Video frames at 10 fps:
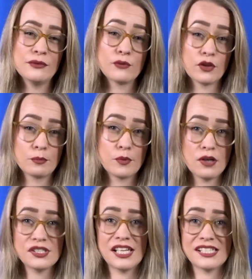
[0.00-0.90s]
for the
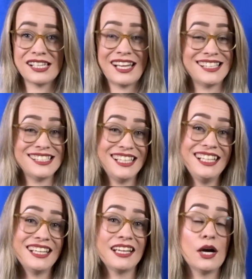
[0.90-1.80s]
processing and
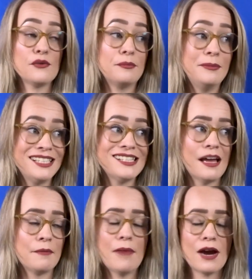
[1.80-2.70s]
eating of meat
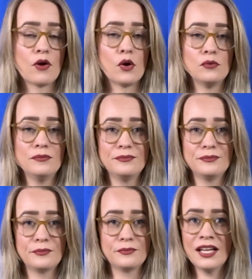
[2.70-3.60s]
and marrow.
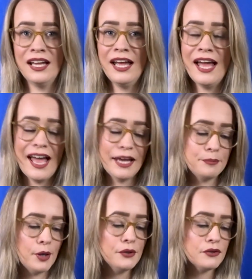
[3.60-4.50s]
At
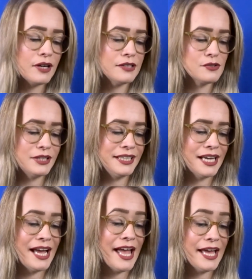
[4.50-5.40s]
both Gran
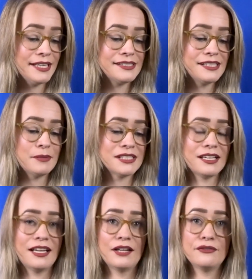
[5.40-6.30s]
Dolina and Sima
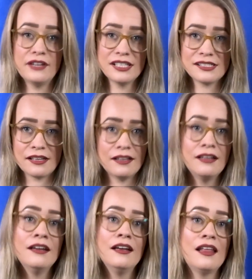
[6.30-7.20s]
del Elefante,
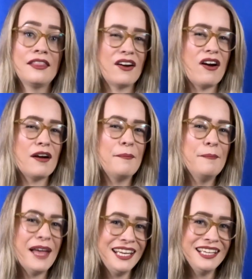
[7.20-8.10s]
there are
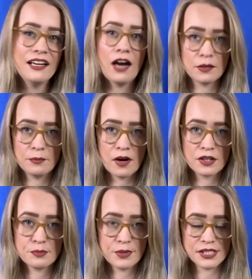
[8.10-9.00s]
many cut
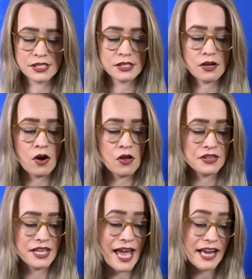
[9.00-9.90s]
marks present on
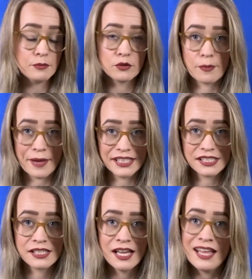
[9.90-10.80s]
the animal
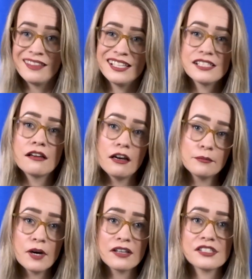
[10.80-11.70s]
remains. These cut
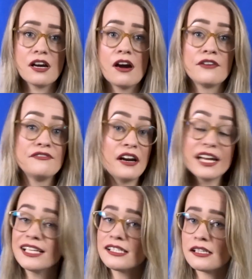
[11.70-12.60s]
marks are very
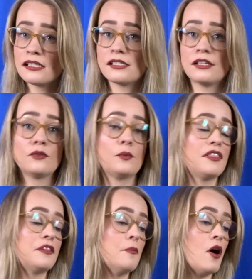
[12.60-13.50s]
consistent
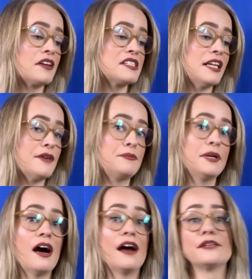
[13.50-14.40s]
with the marks left
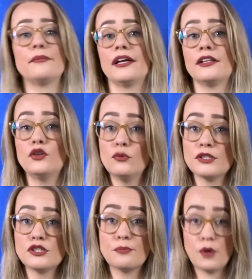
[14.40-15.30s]
behind by
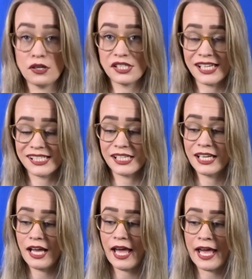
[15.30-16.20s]
humans
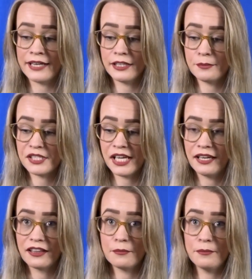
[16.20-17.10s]
processing and
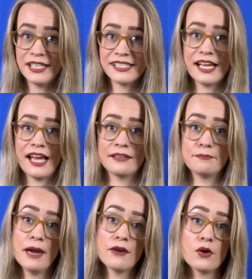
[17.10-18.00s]
obtaining the meat and
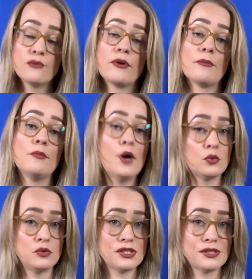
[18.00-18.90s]
marrow from the
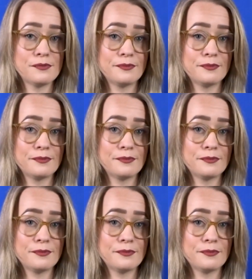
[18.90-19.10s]
bones.